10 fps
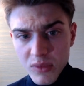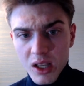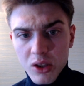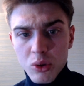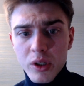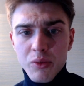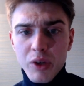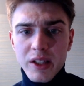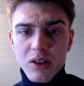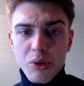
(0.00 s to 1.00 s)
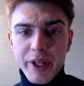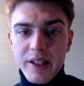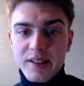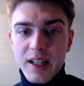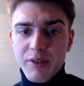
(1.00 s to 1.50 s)
Dudin went queen
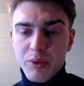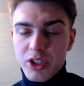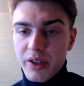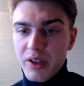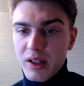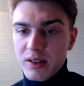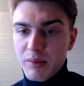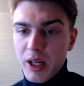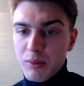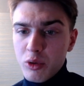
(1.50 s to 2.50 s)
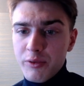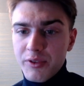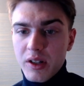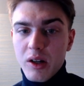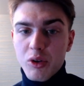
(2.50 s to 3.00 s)
e7, which I think is the main move.
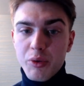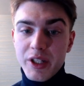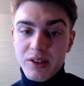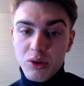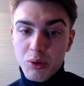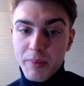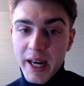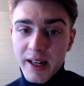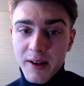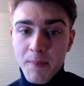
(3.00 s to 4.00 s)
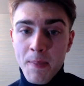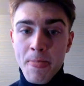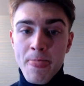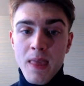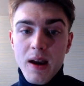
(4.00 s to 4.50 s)
Now queen c2 back.
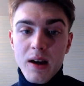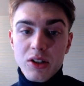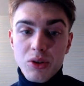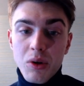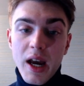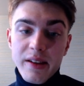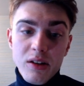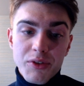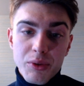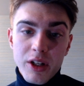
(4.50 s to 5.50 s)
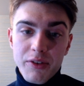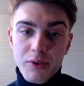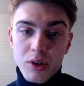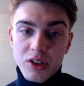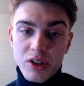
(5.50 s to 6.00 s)
So idea of queen
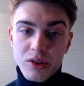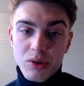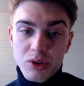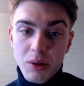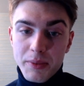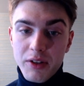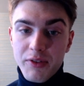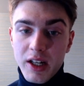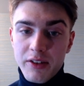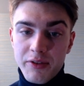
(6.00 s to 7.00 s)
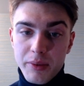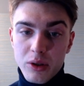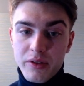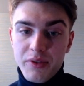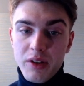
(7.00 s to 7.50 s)
a4 is just to stop d5,
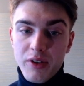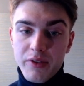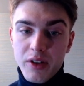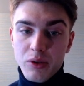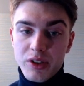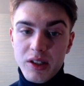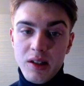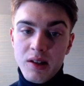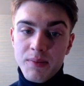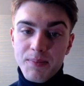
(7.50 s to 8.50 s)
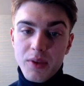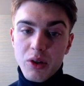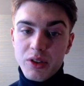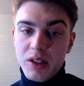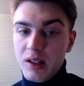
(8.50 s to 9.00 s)
because if d5 now
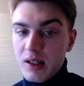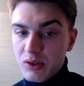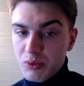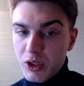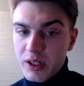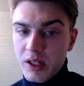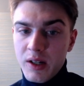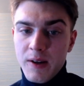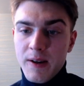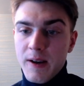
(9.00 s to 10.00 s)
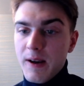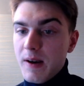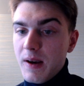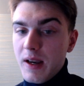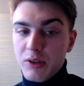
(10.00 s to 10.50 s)
cd doesn't work
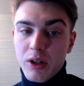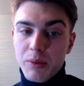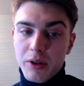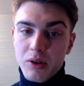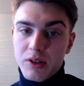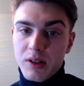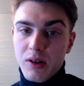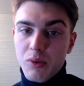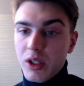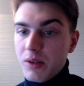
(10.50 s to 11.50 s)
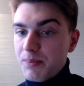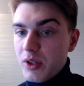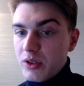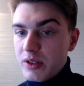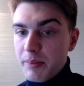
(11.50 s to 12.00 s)
as well, because well,
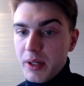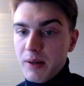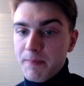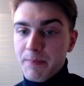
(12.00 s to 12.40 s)
there is the pin.